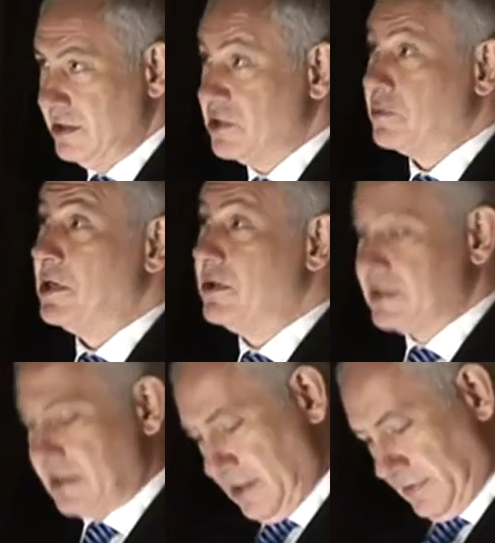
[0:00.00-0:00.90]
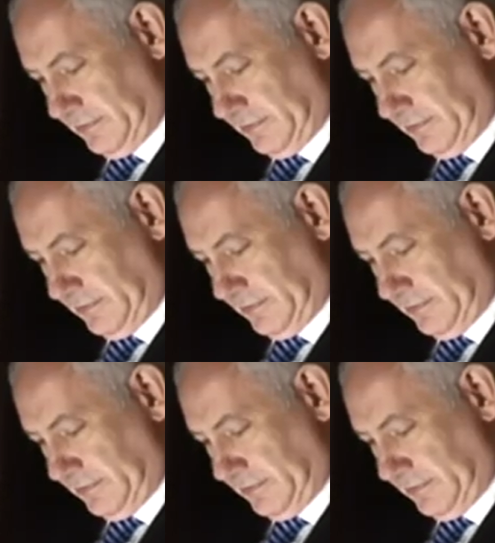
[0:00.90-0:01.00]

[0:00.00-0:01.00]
Spinoza,